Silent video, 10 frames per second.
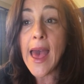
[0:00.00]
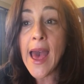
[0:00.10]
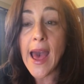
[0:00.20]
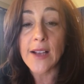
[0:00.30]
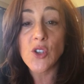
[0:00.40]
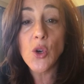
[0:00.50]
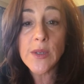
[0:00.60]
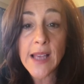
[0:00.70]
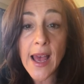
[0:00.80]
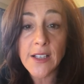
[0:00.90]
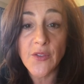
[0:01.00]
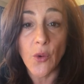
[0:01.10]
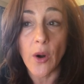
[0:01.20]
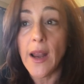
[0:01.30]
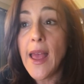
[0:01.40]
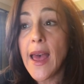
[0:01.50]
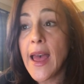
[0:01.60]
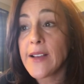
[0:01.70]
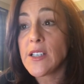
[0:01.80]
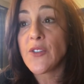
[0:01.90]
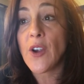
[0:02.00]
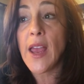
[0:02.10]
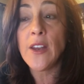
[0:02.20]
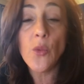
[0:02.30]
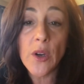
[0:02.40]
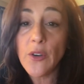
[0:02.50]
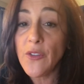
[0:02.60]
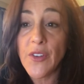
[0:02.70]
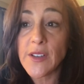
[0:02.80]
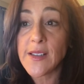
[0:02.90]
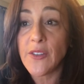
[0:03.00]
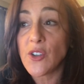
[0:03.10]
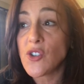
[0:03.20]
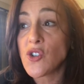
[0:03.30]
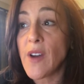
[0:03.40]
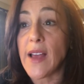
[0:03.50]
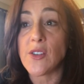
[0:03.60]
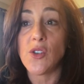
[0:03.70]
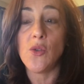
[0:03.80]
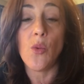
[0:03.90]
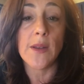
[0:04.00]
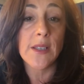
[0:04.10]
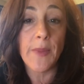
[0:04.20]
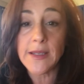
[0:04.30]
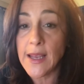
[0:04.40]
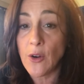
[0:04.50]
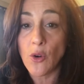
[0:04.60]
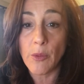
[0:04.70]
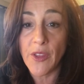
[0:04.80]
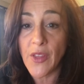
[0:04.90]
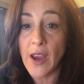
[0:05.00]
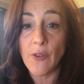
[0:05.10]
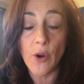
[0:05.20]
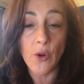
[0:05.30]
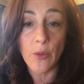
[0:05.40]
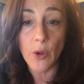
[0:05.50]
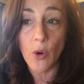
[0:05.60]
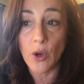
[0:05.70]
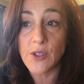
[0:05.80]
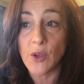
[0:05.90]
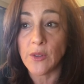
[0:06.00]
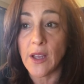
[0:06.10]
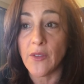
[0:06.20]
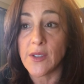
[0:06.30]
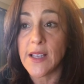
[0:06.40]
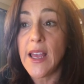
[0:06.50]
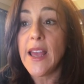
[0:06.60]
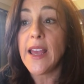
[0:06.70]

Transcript: Axe. Who is Axe for? Axe is for anyone who feels that they're stressed, who wants to maintain a normal thyroid, normal cortisone levels.